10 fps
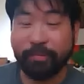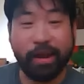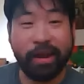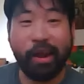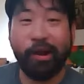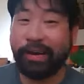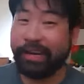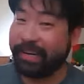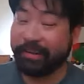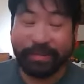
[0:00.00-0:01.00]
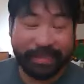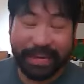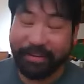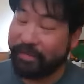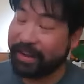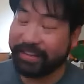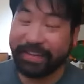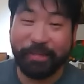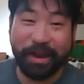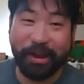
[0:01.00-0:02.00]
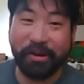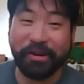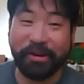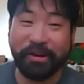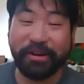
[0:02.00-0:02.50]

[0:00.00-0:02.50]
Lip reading: He's a minority. I mean, the affecting minority.